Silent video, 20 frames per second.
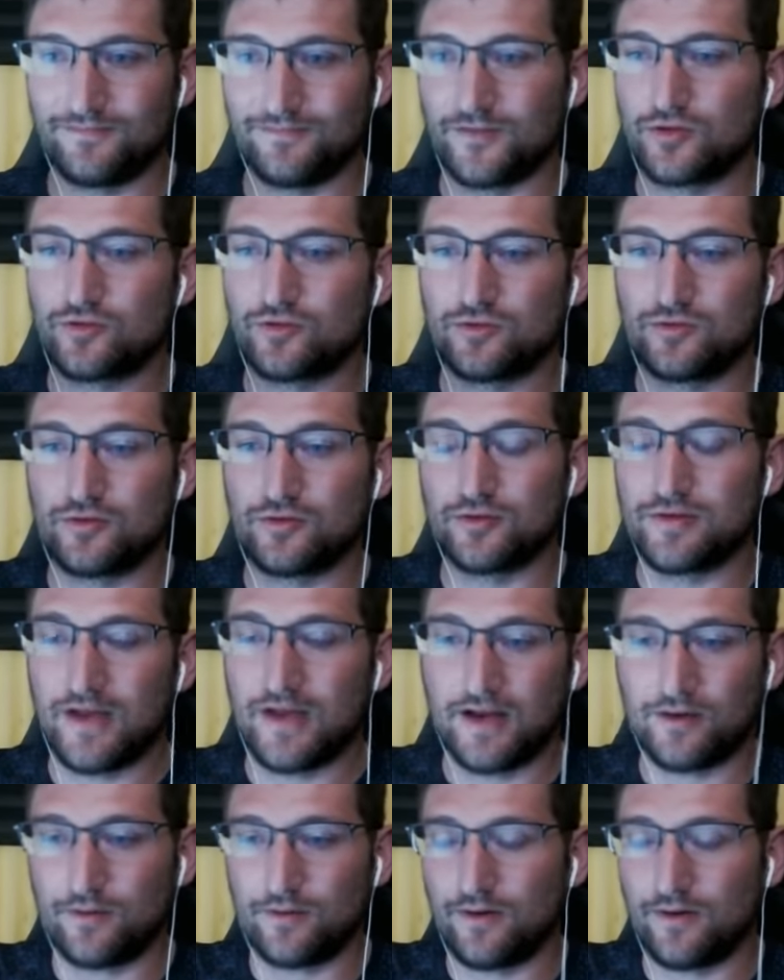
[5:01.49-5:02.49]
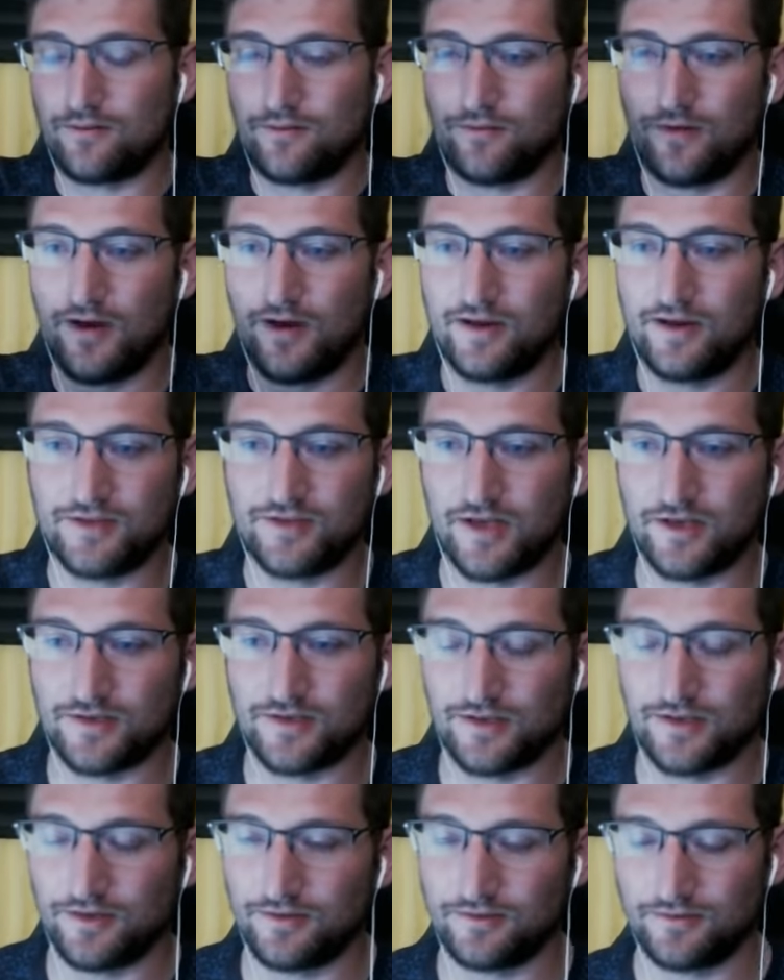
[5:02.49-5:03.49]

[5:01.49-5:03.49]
the trajectory of the fight changing.